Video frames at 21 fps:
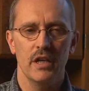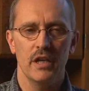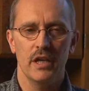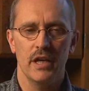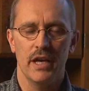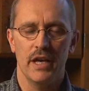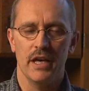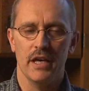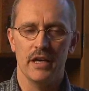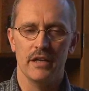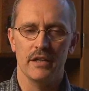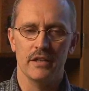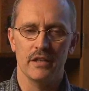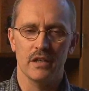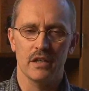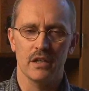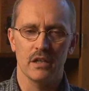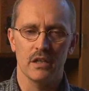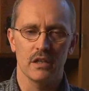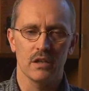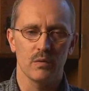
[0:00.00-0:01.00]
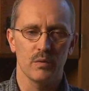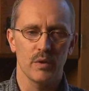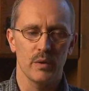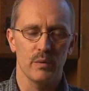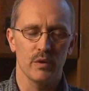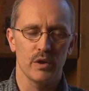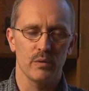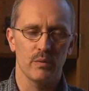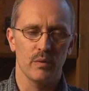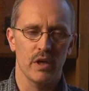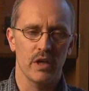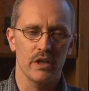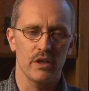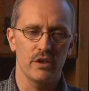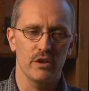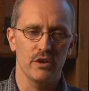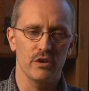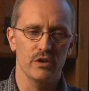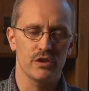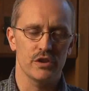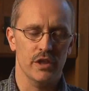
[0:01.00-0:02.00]
And we wouldn't want to
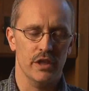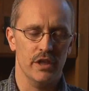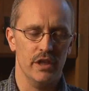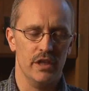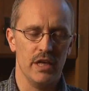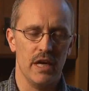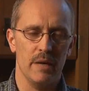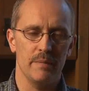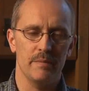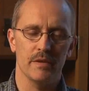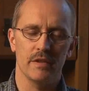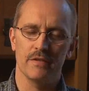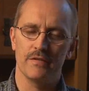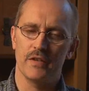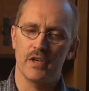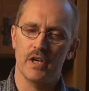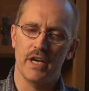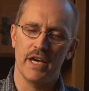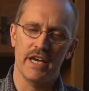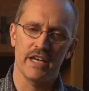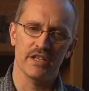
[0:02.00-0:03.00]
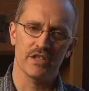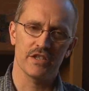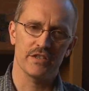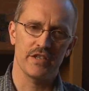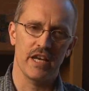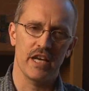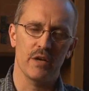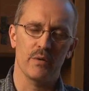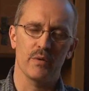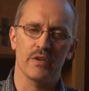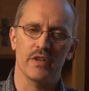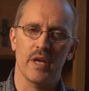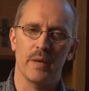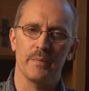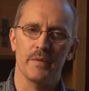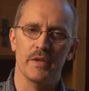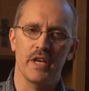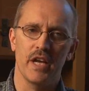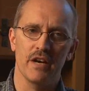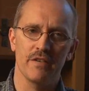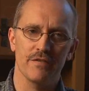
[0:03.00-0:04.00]
use any type of anesthetic with
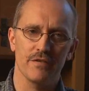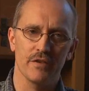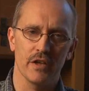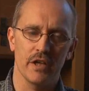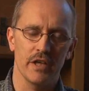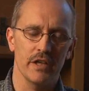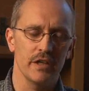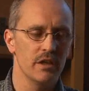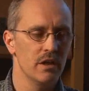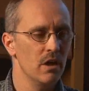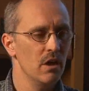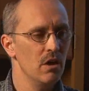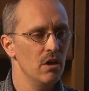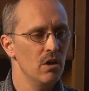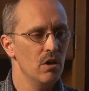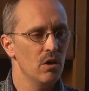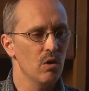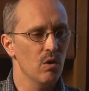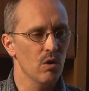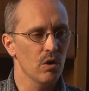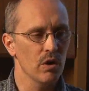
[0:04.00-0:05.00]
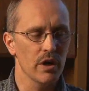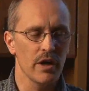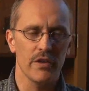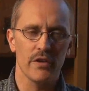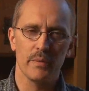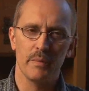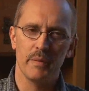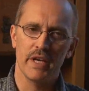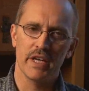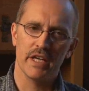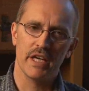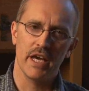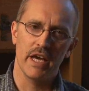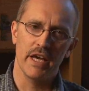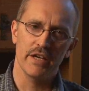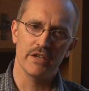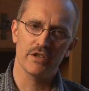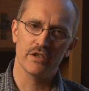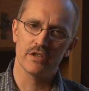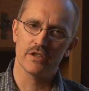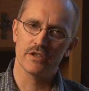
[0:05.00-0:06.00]
epinephrine or other
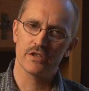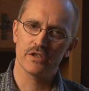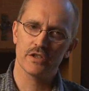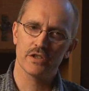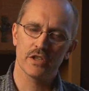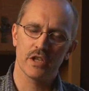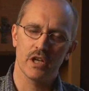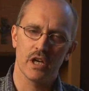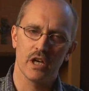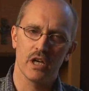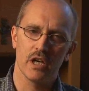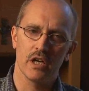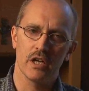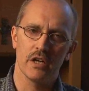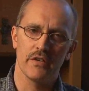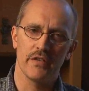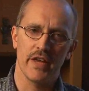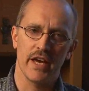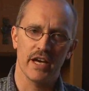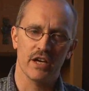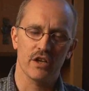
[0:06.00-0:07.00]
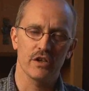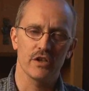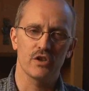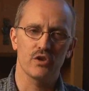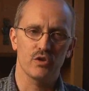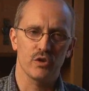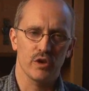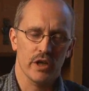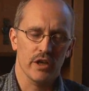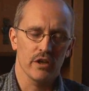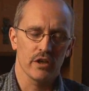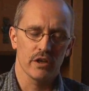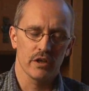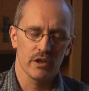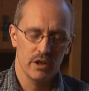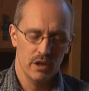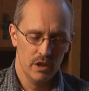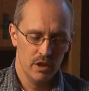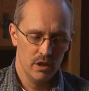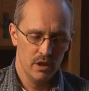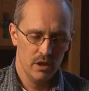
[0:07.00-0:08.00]
medications that could
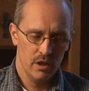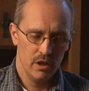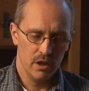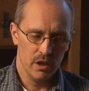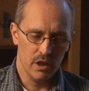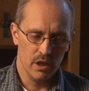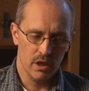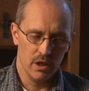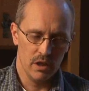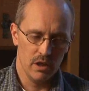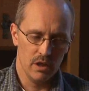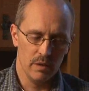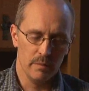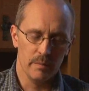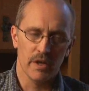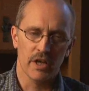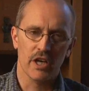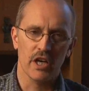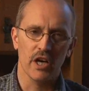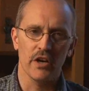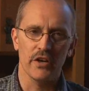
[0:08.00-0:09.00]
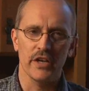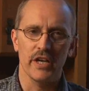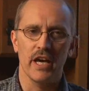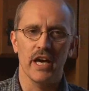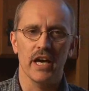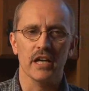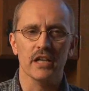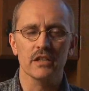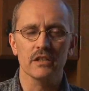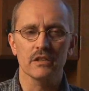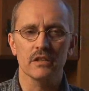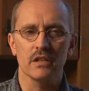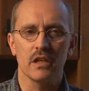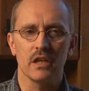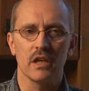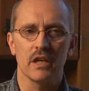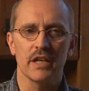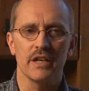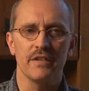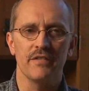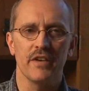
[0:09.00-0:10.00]
trigger a cardiac
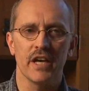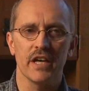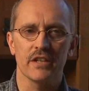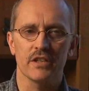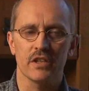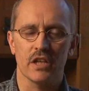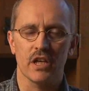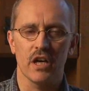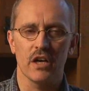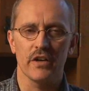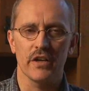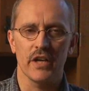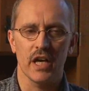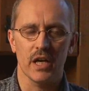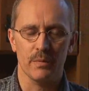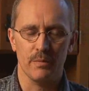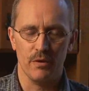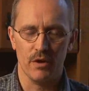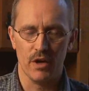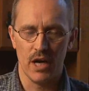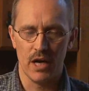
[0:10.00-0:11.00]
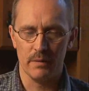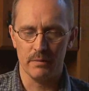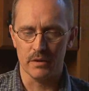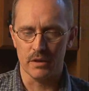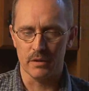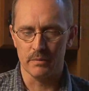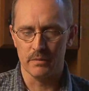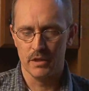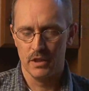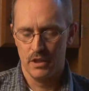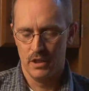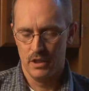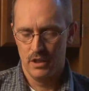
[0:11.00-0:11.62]
event, a cardiac problem.